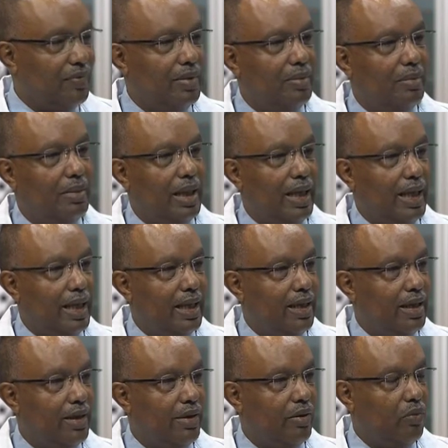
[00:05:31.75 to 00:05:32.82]
My
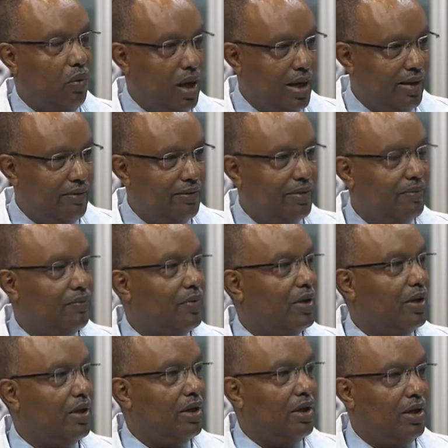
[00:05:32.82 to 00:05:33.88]
wife,
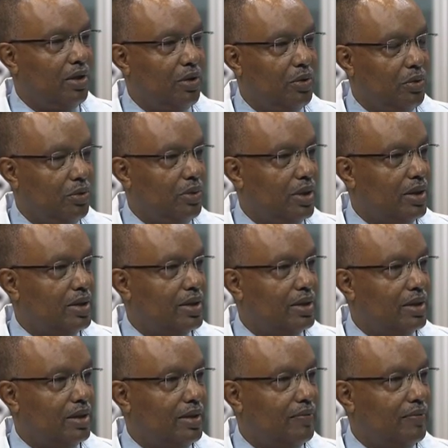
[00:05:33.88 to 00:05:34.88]
who was